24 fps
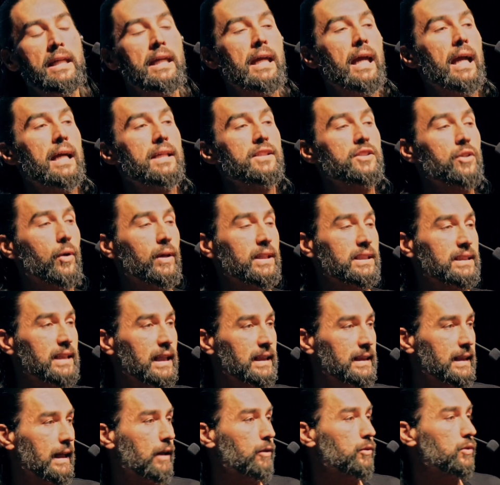And so I sat
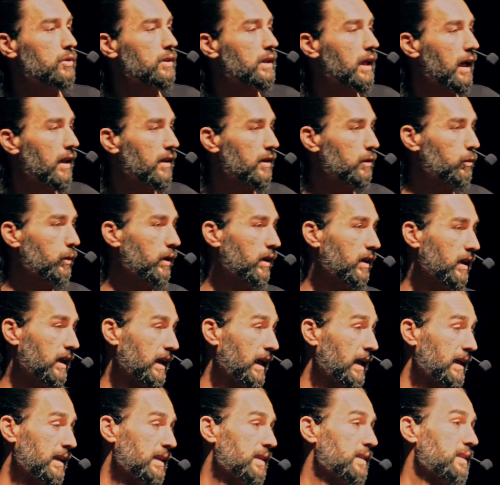down together with the
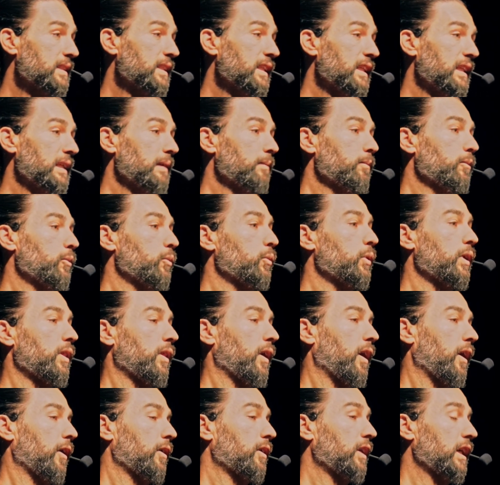Genki team, with
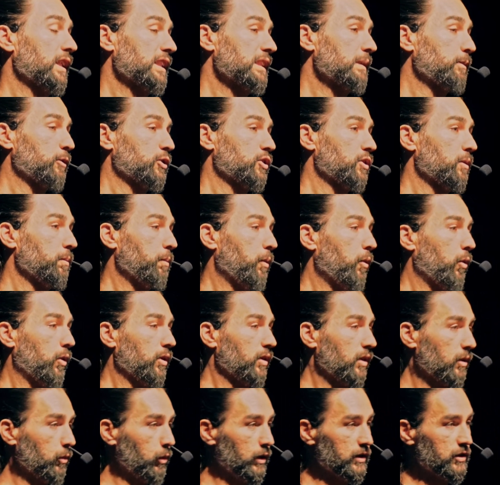our customer support,
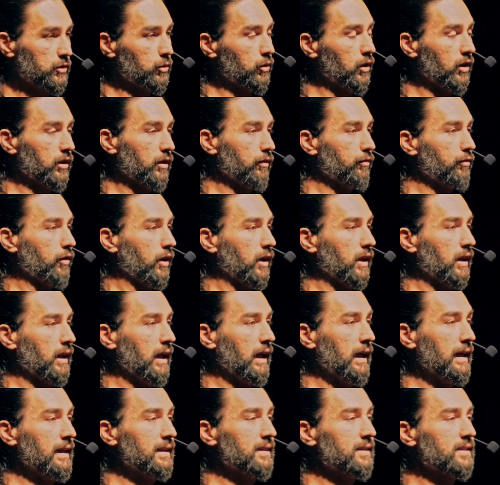the ones who are on the front
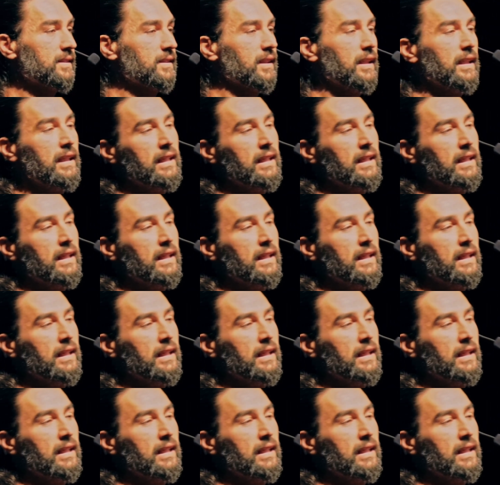lines,